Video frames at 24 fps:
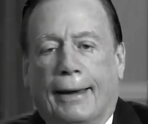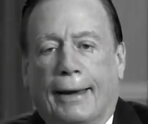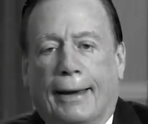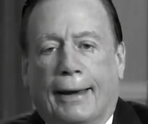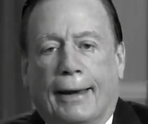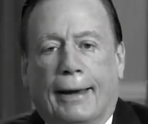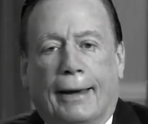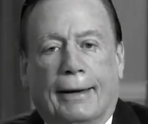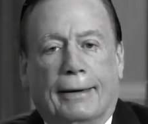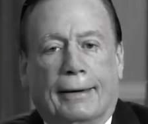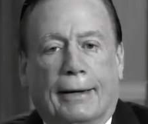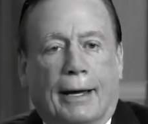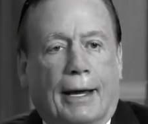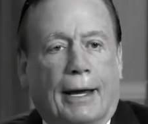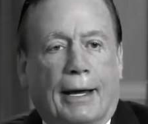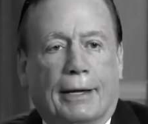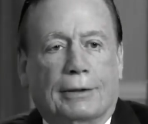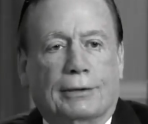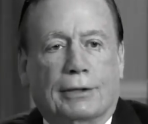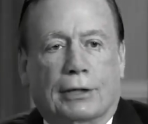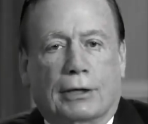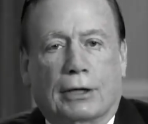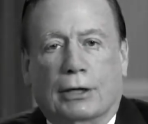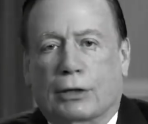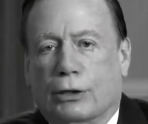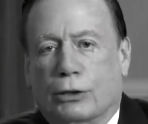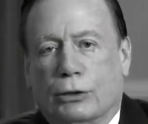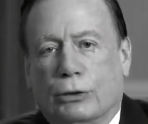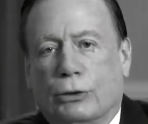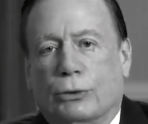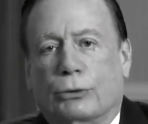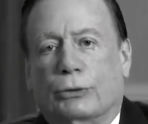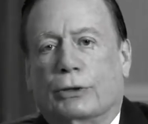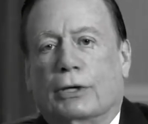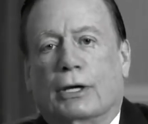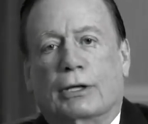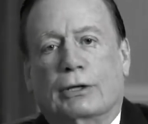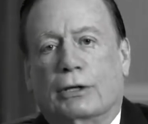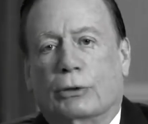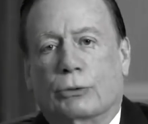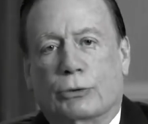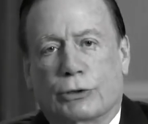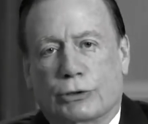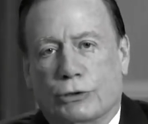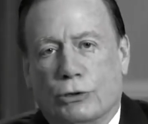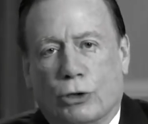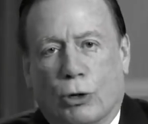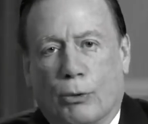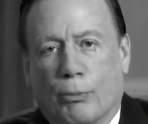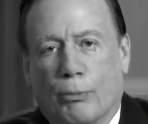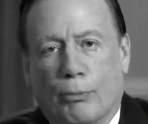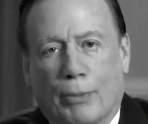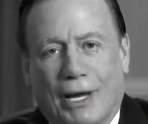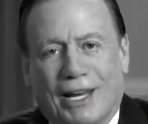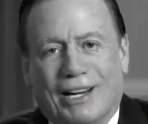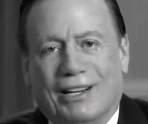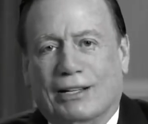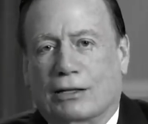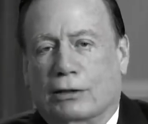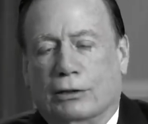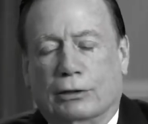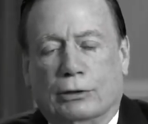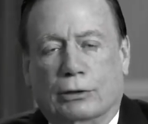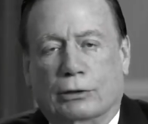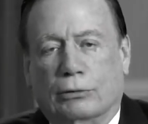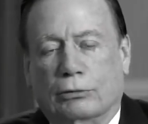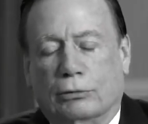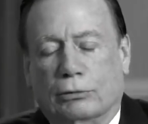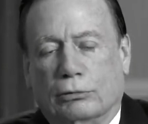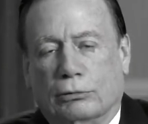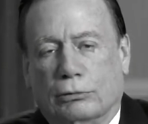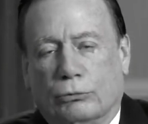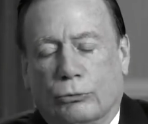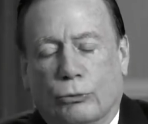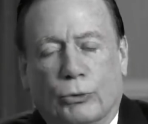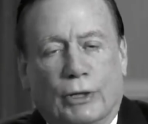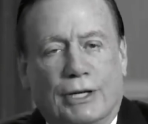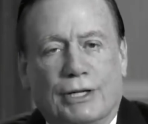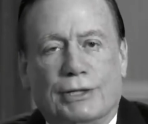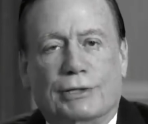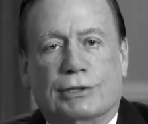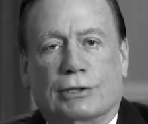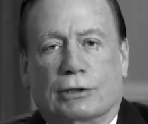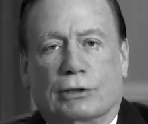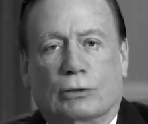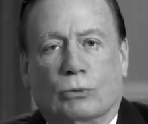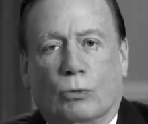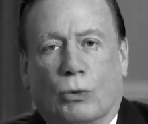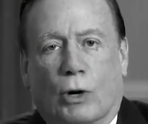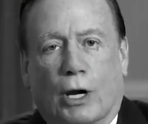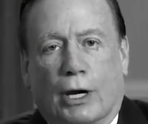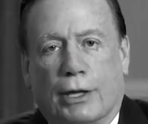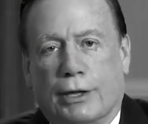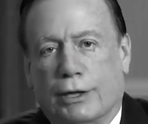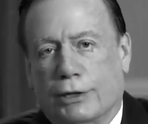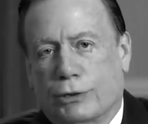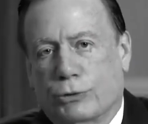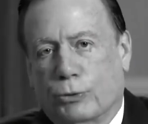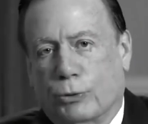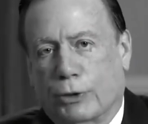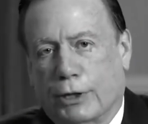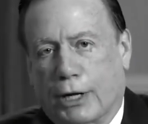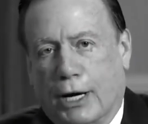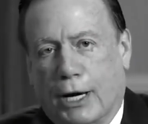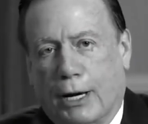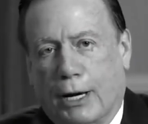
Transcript: And I had to conclude that there was no medical reason why this would